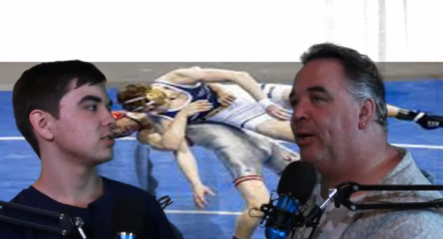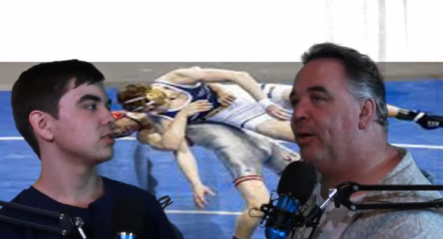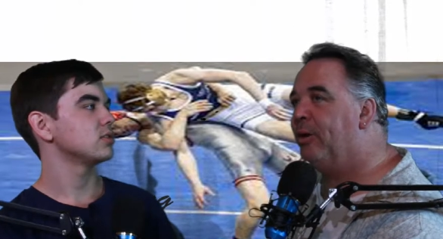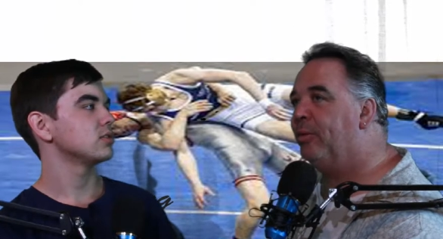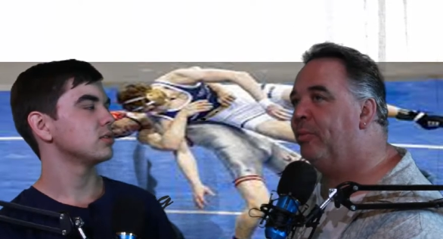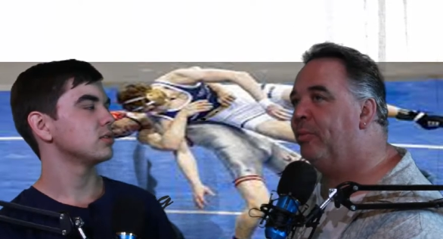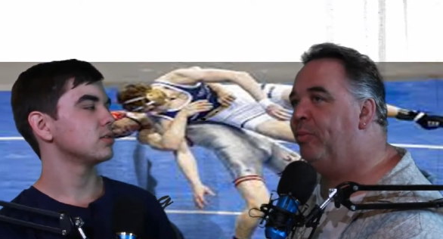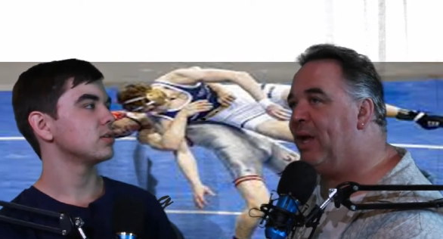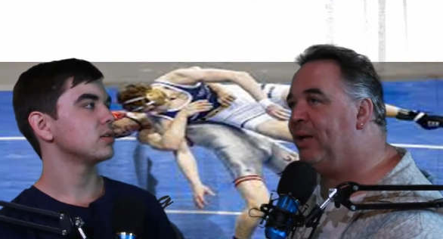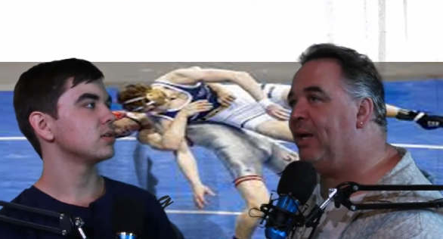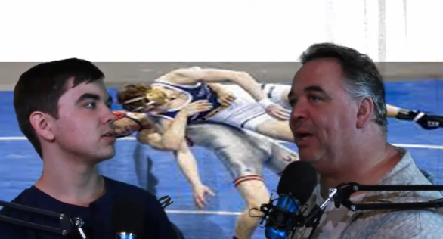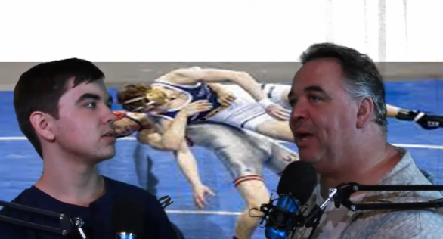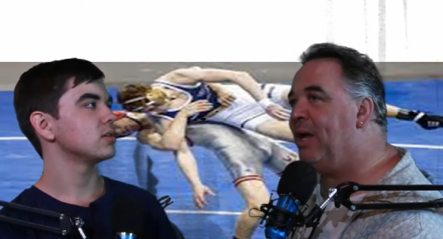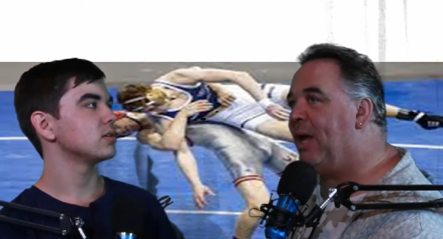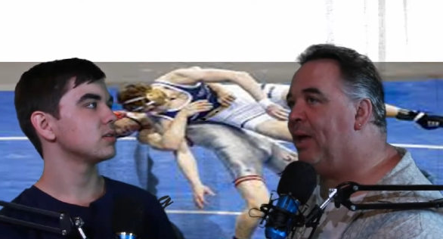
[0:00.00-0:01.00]
Speaker 1: Becky
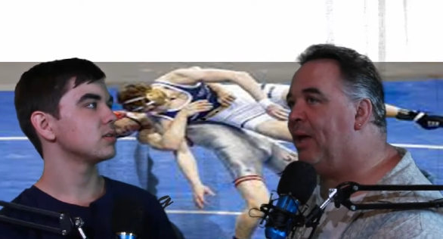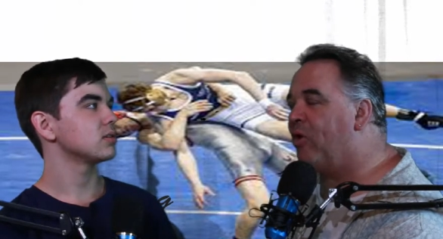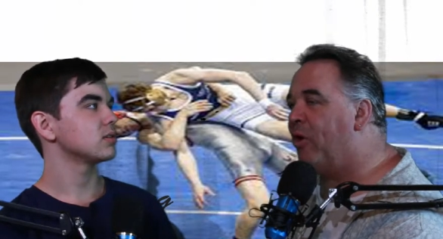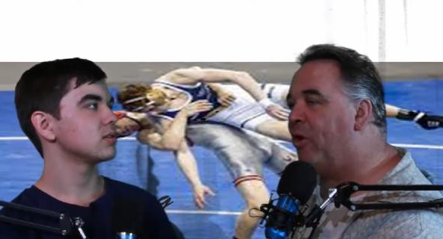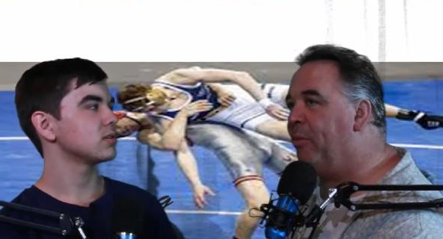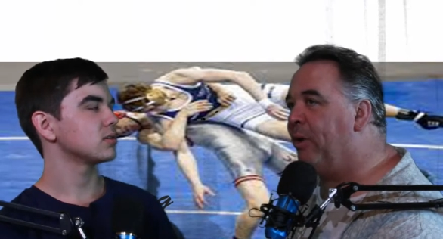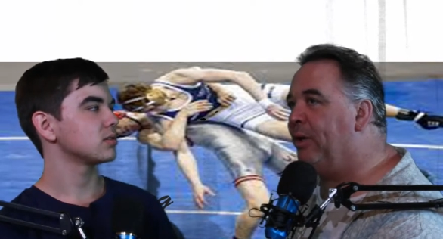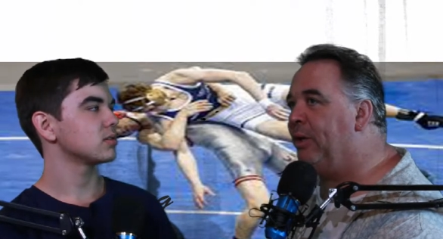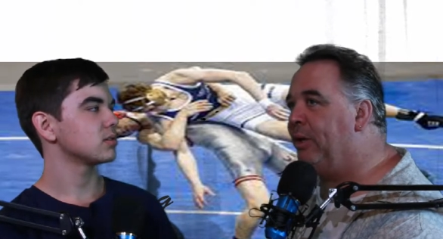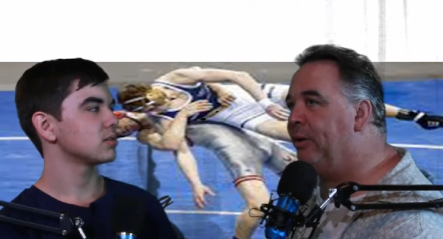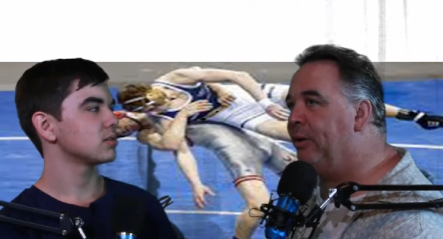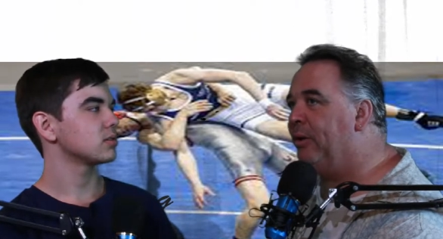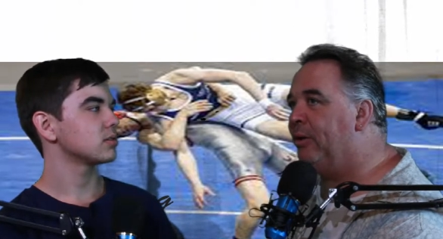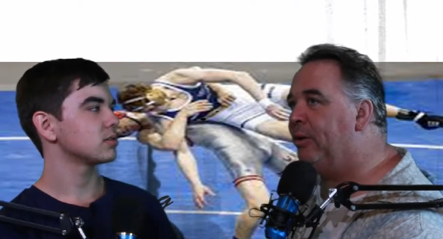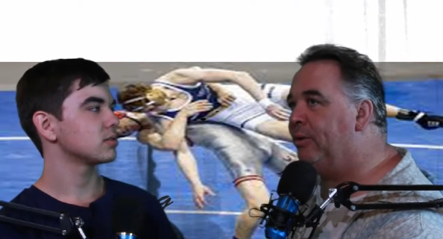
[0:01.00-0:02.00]
has Carmella and
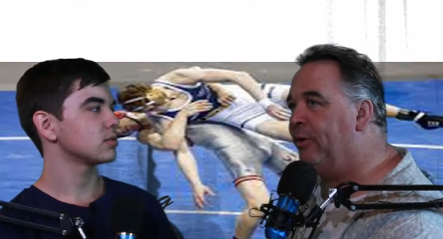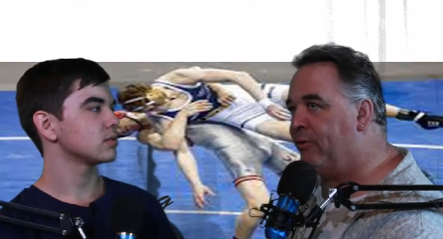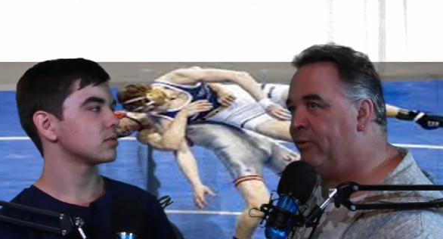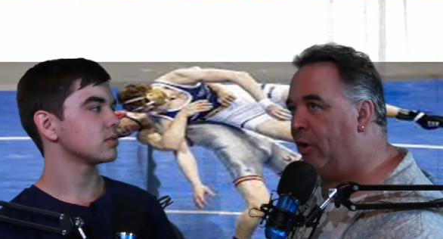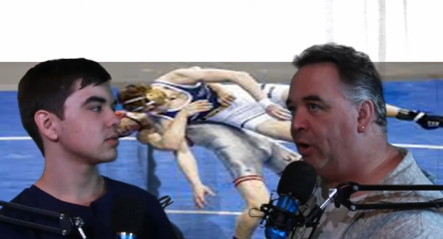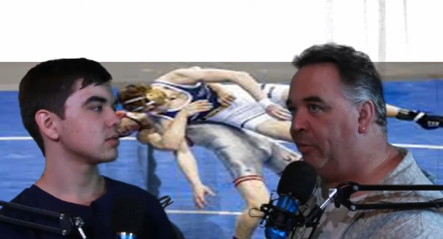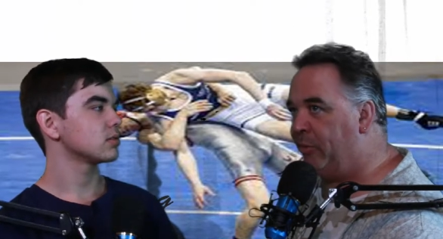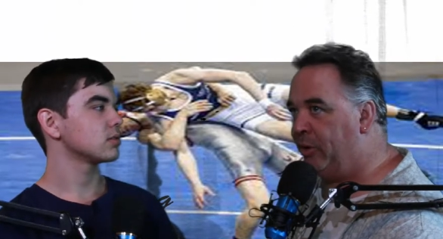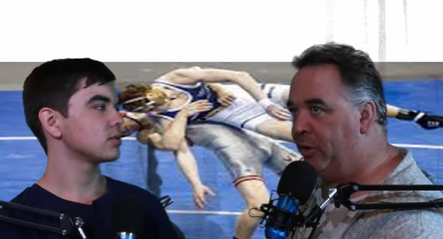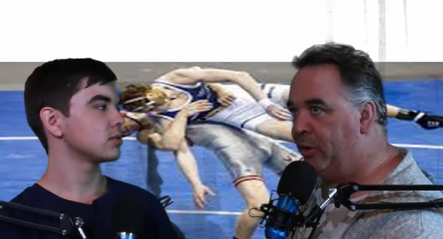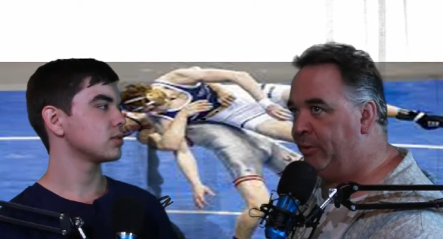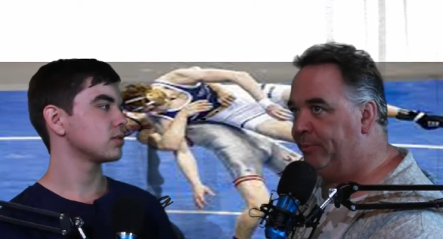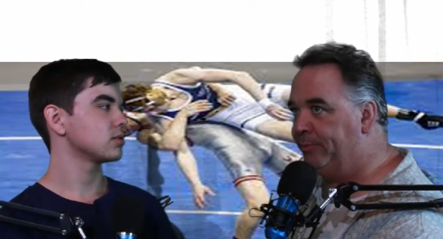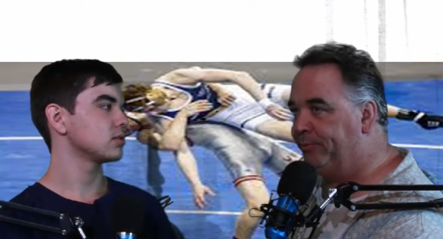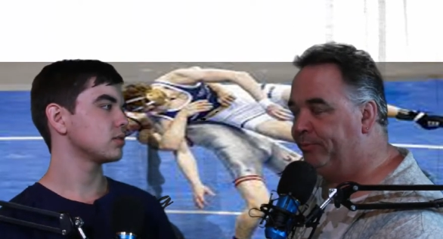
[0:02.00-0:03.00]
uh, disarm her.
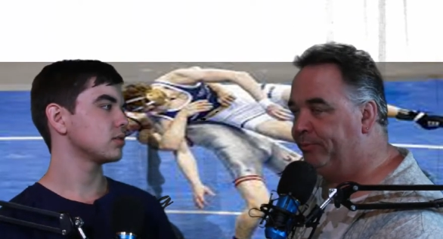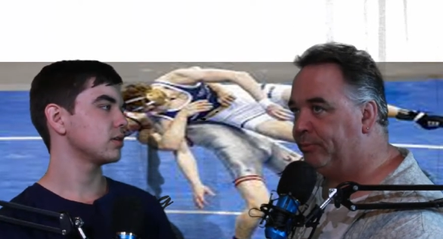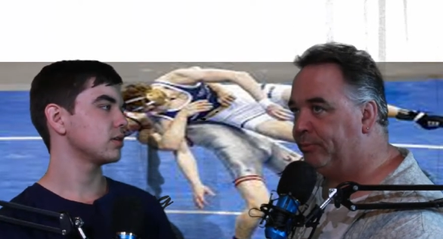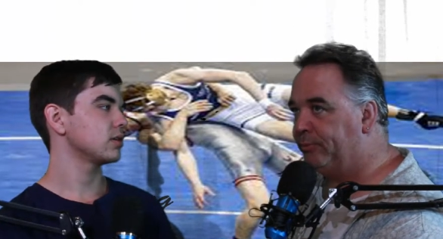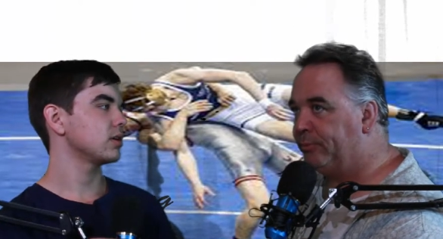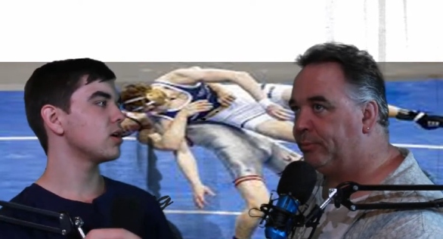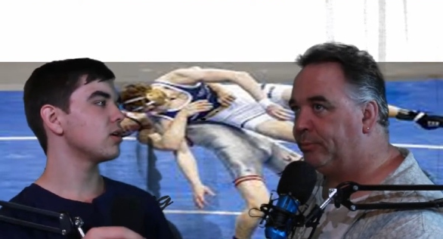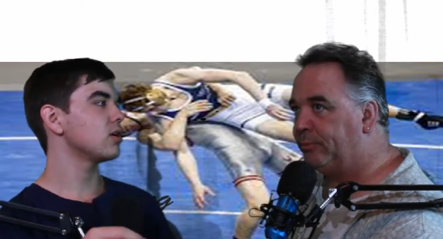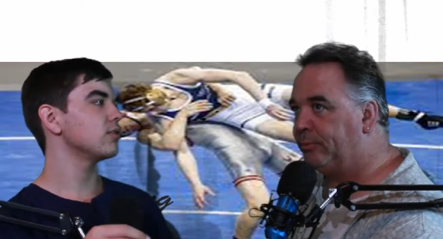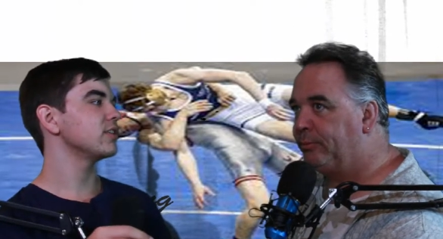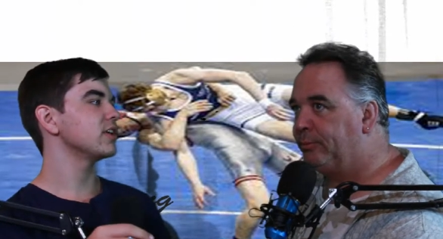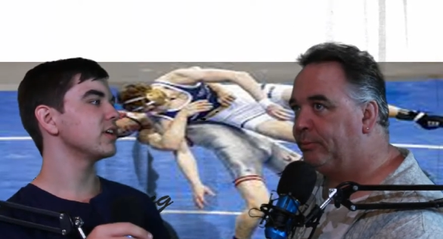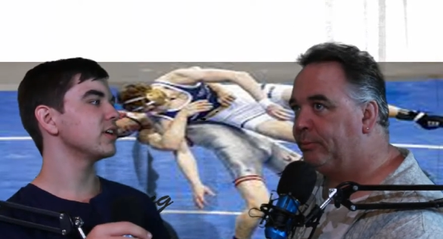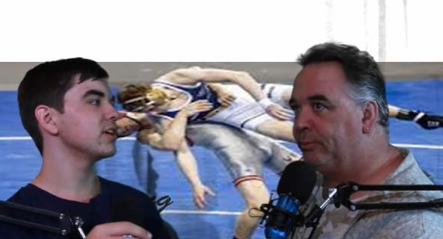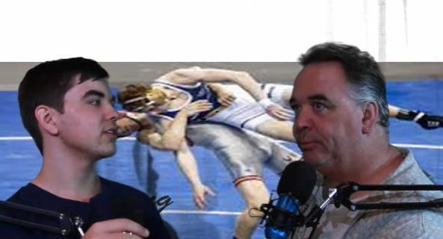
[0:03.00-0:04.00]
Oh, and
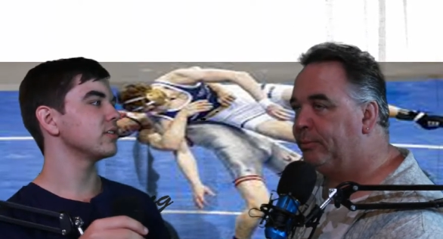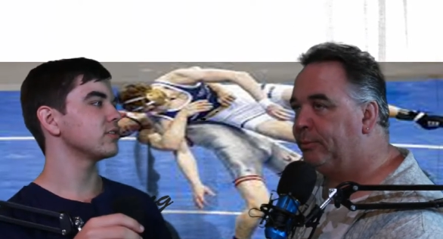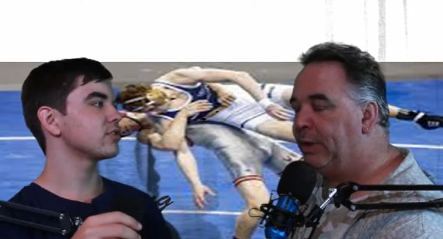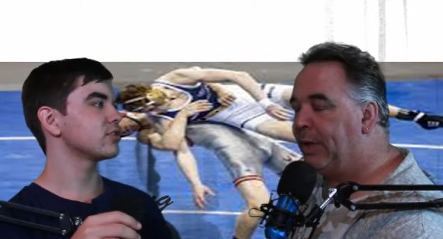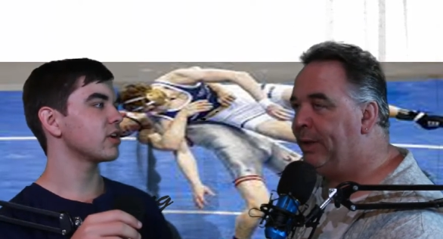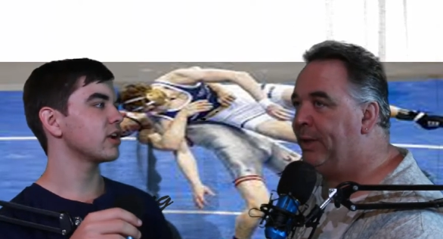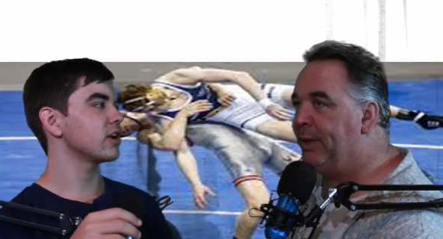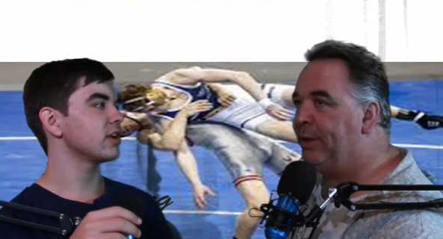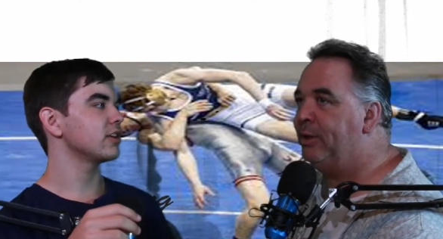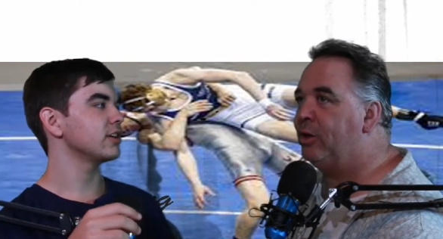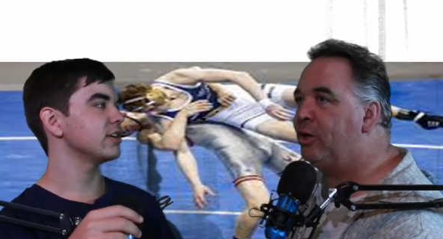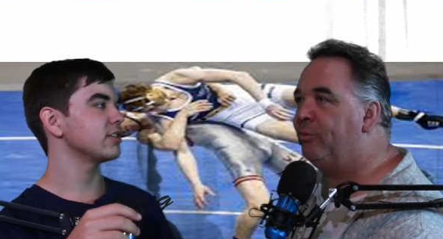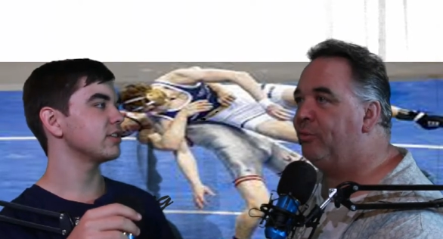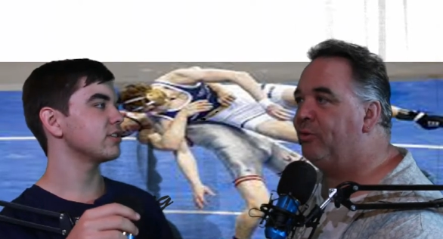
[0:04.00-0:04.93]
then Charlotte and then here comes hits